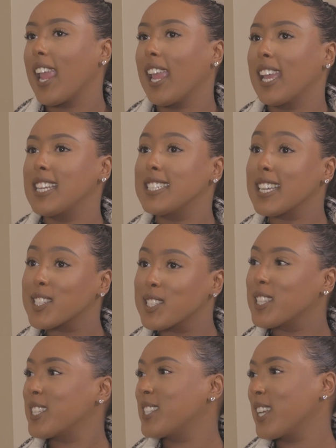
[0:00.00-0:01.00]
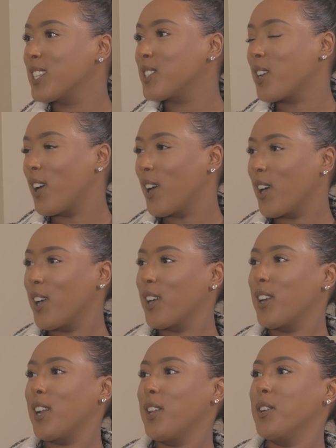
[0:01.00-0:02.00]
And yes, these things
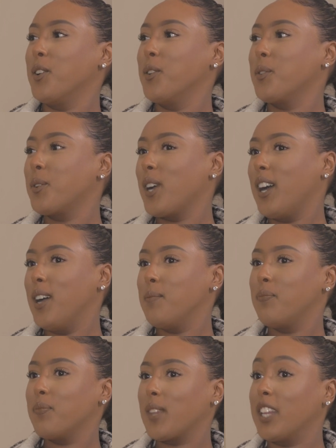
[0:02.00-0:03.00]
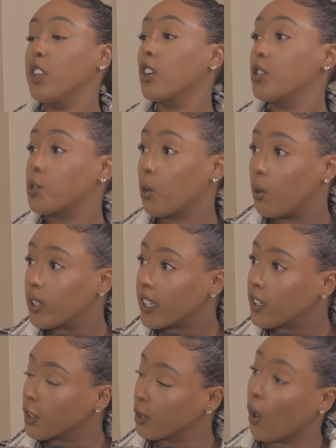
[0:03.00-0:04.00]
are, in your control
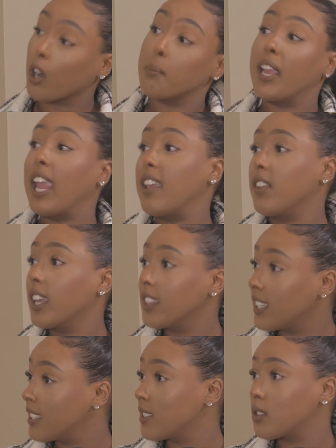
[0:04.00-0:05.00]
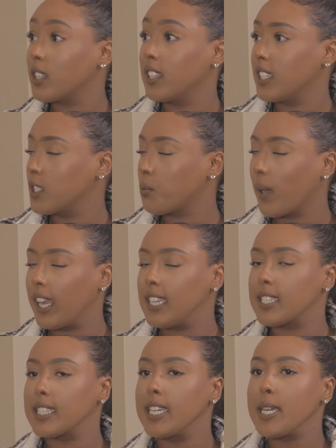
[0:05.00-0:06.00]
and you are behaving in these
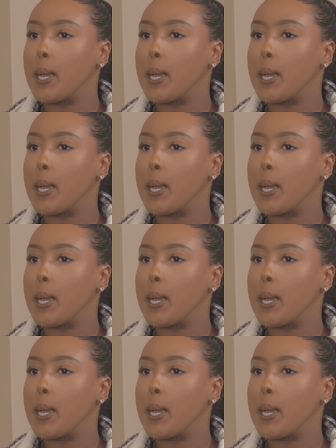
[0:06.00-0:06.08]
ways,